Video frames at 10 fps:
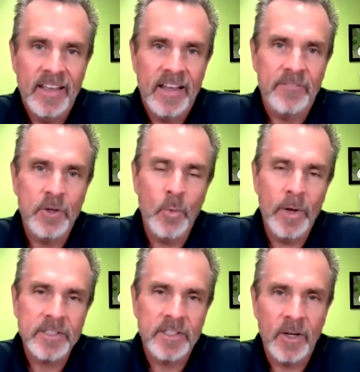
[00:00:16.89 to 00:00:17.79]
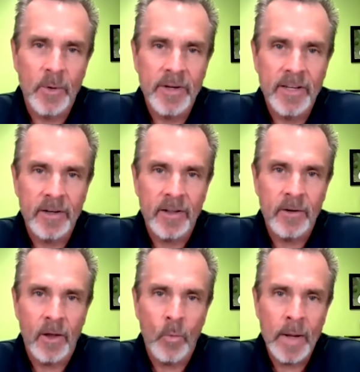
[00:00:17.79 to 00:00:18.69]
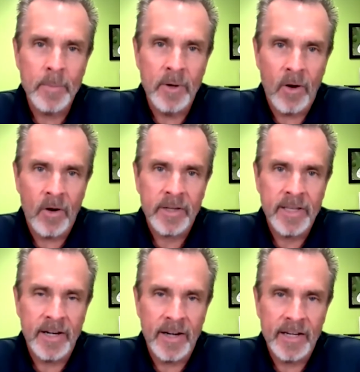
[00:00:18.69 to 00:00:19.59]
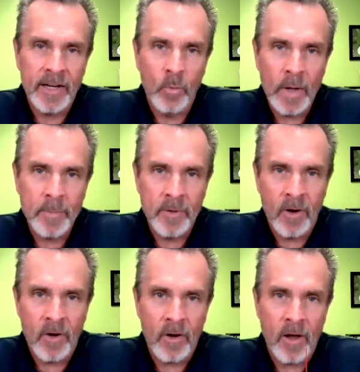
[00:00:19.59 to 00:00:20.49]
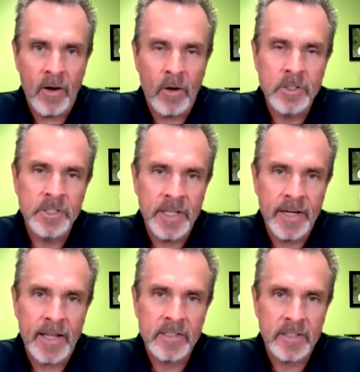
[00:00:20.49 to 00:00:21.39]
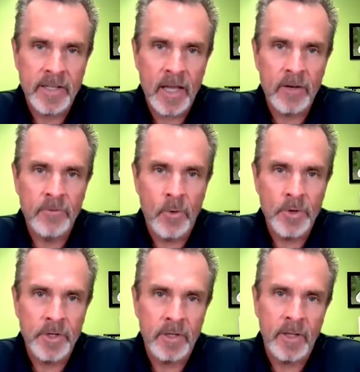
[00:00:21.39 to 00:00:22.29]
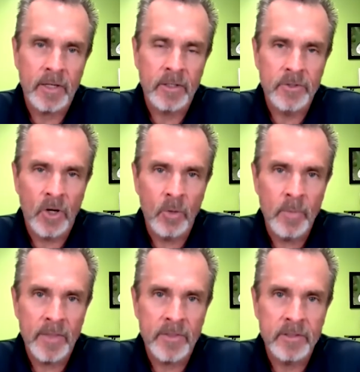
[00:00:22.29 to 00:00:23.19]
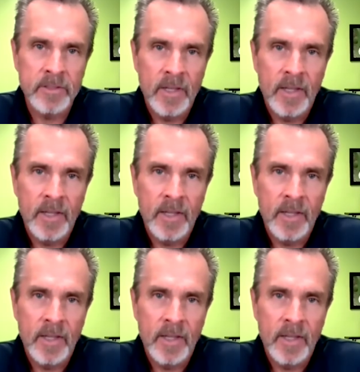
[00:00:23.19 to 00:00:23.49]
A few weeks ago, we did a webinar. Ken and I did a webinar on Argentine ants in California and control methods.